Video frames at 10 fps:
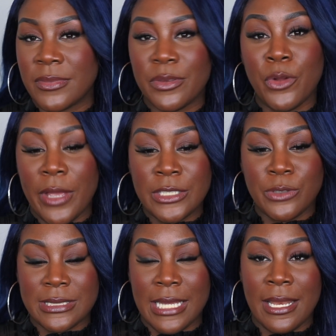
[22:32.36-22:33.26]
not
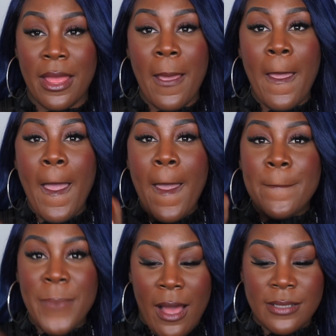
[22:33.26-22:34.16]
interested.
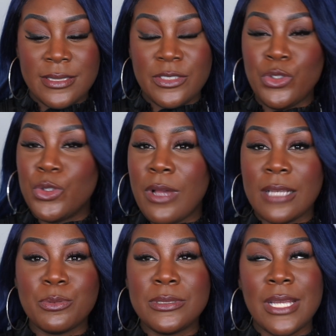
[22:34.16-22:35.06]
But you
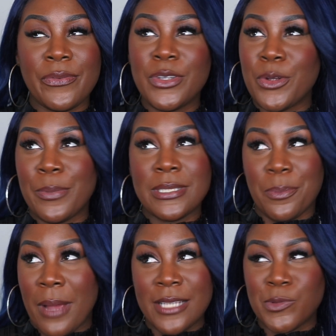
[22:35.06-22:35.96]
guys would definitely not be
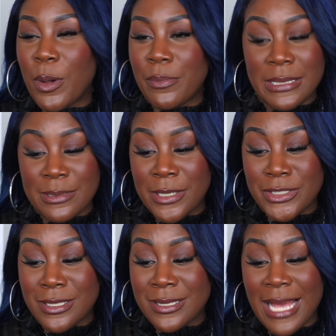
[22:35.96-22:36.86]
surprised what I'm about to
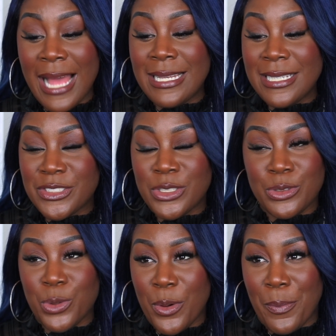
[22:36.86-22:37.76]
mention, because I literally
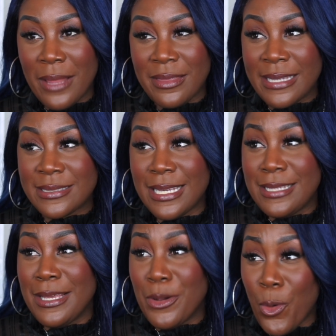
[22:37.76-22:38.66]
talk about this
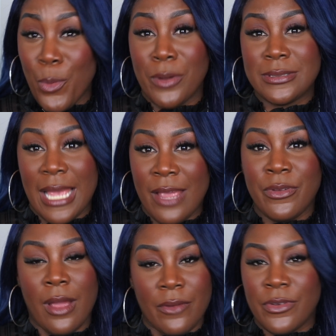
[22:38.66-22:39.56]
in almost
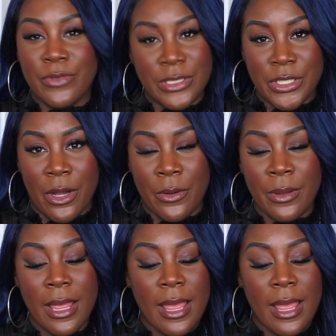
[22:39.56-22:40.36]
every other video.